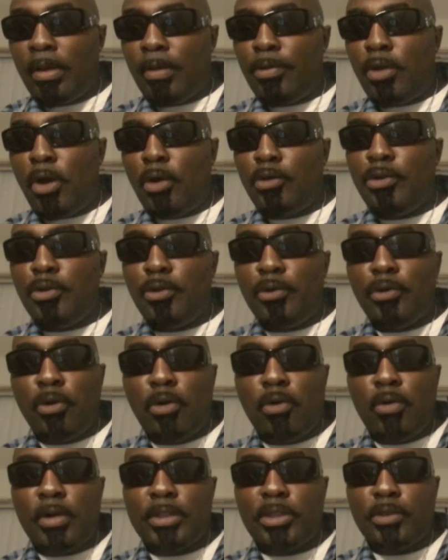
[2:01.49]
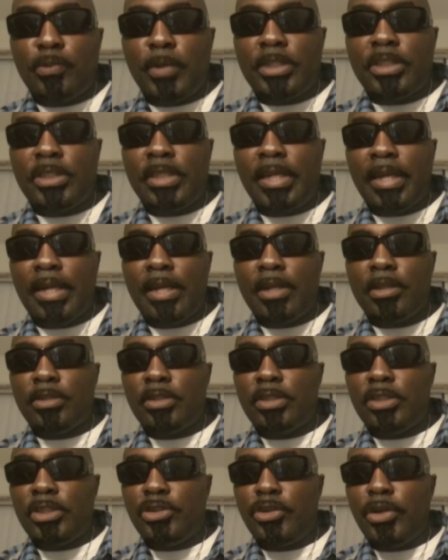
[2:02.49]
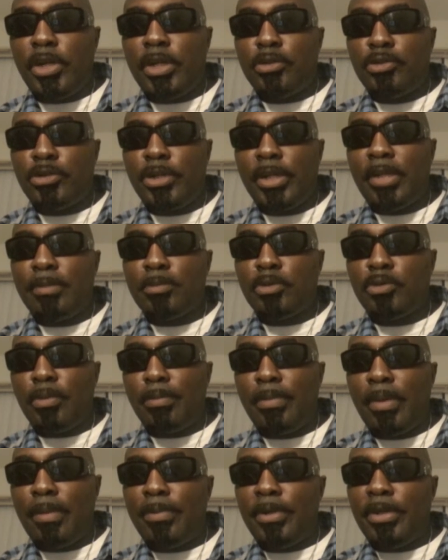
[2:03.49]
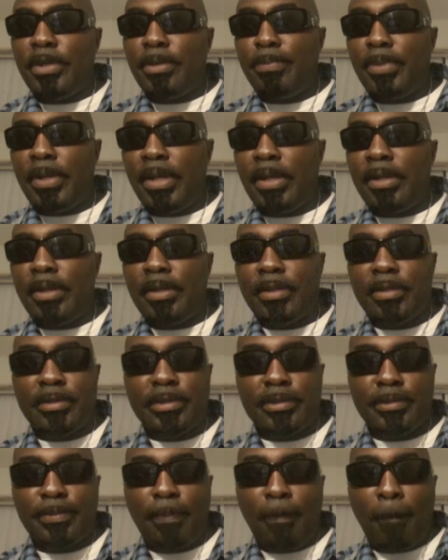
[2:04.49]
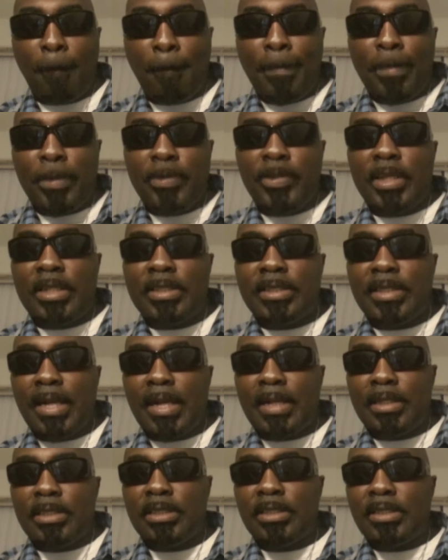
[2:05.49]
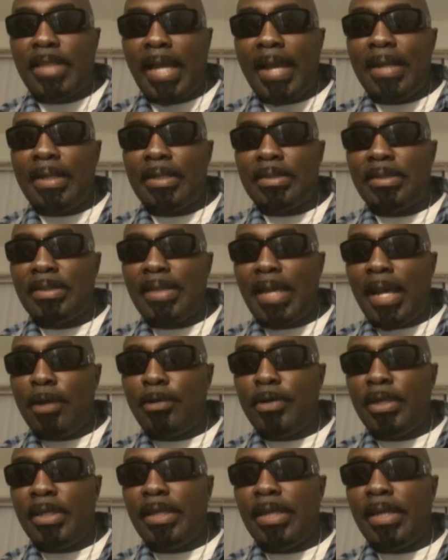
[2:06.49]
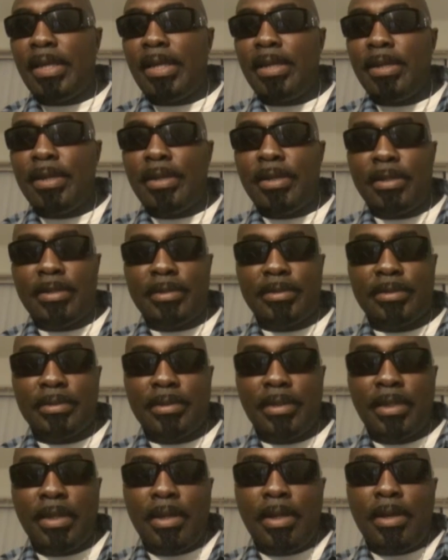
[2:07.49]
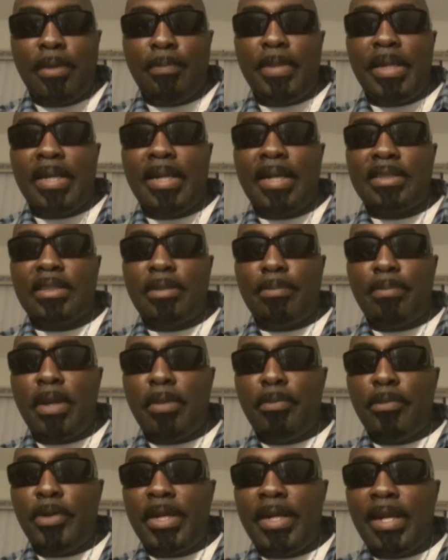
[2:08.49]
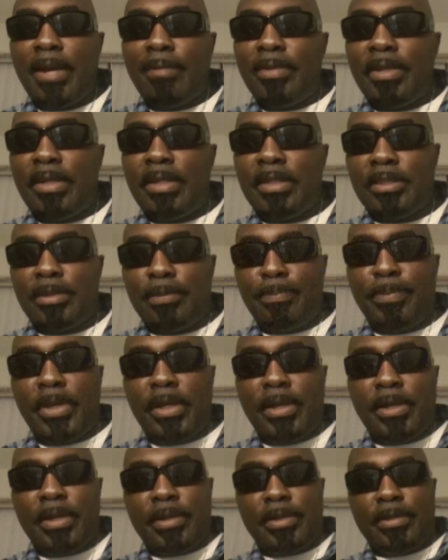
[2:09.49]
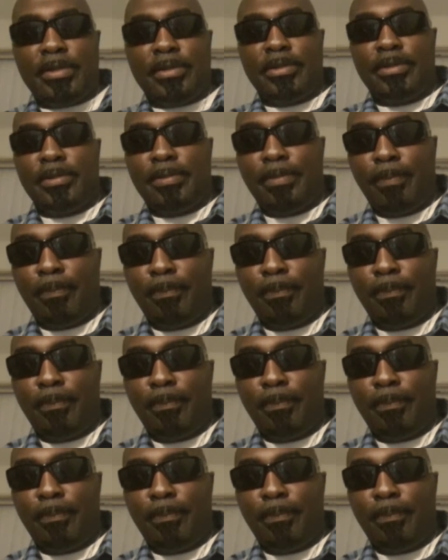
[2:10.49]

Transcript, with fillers: Though you grew and switched gears, the dreams remember your peers. The touch, sight, and sound in your ears, because a memory never disappears.